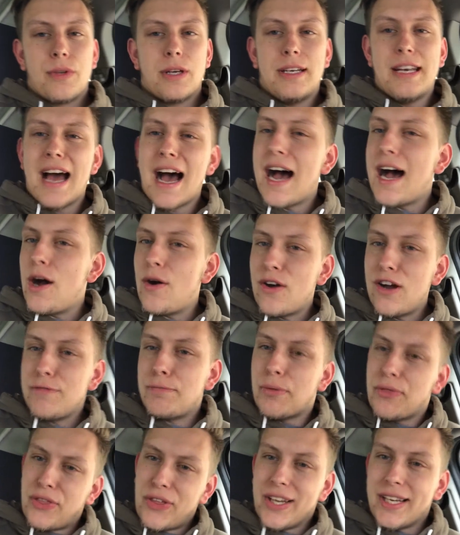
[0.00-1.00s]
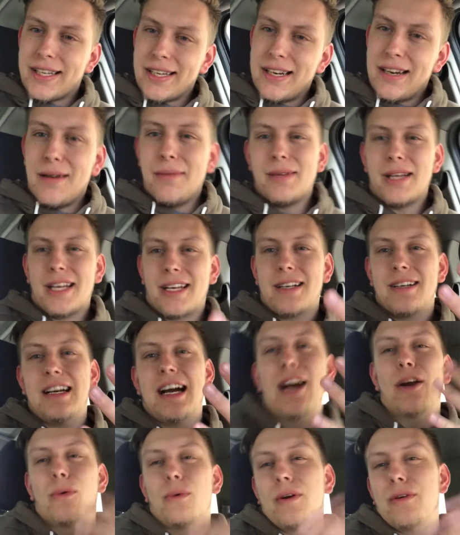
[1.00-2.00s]
now I've been thinking, I'm like,
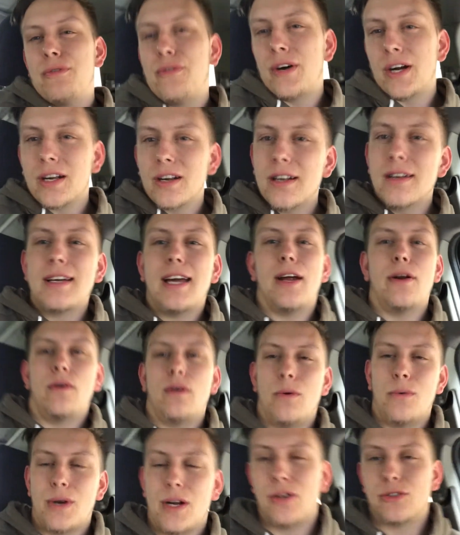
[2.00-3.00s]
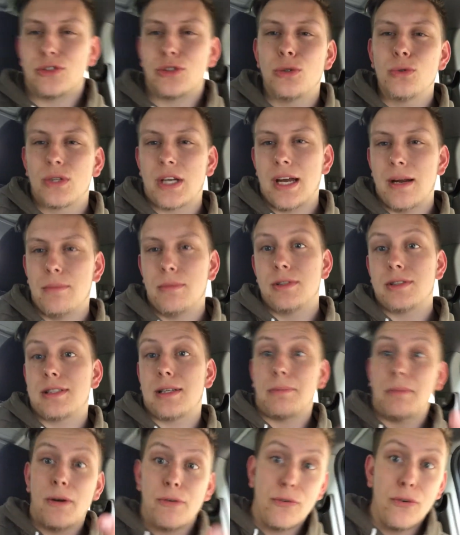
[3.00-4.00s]
I don't want to fucking carry around 2 cameras,
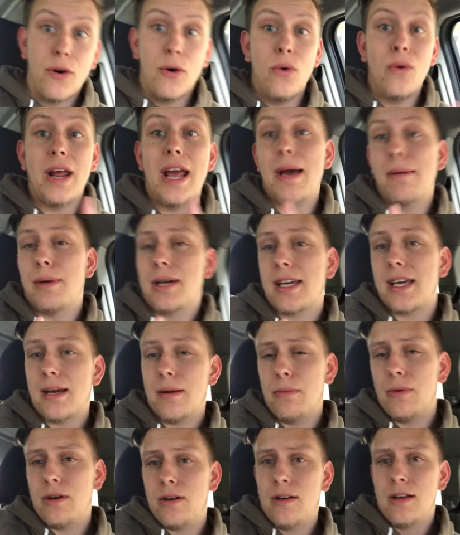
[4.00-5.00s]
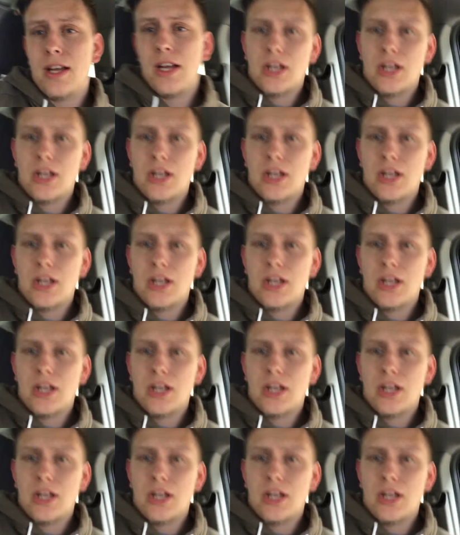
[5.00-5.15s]
like my phone and my camera.